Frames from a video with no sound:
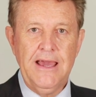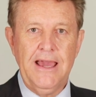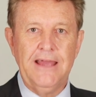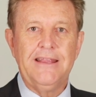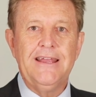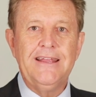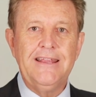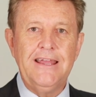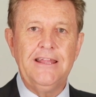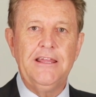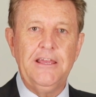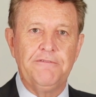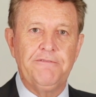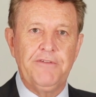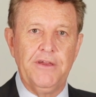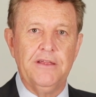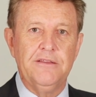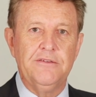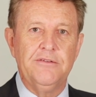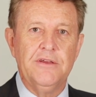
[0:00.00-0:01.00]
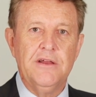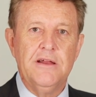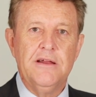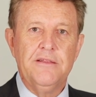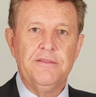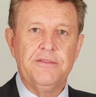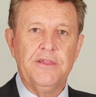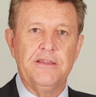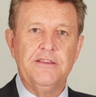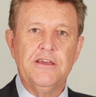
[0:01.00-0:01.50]
And in any event,
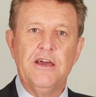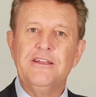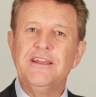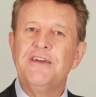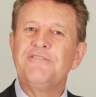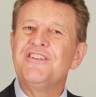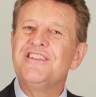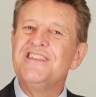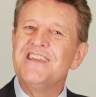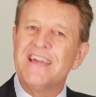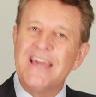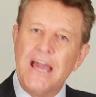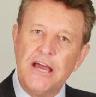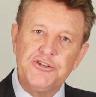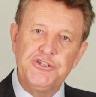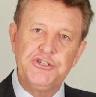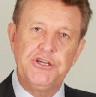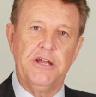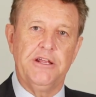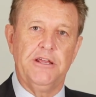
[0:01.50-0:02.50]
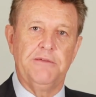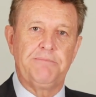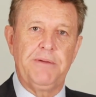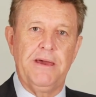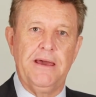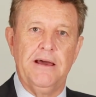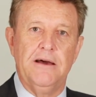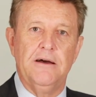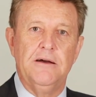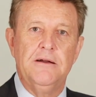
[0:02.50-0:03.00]
they don't have the negotiating
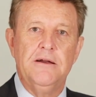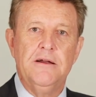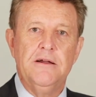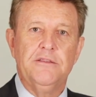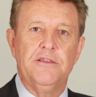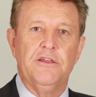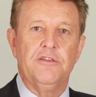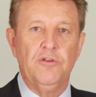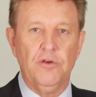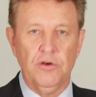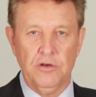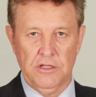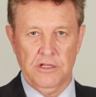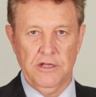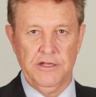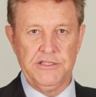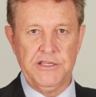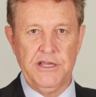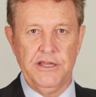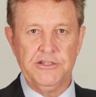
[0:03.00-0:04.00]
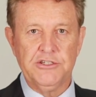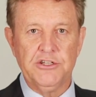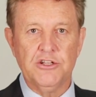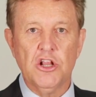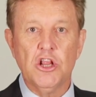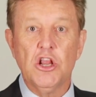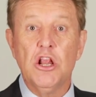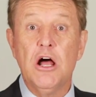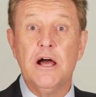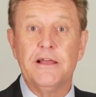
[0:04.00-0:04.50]
power that an
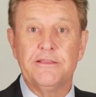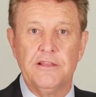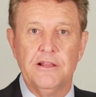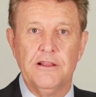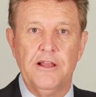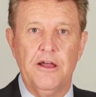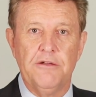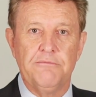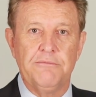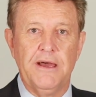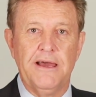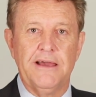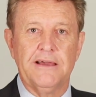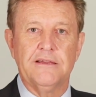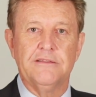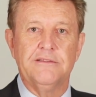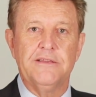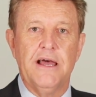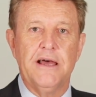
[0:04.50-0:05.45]
organisation like the loan market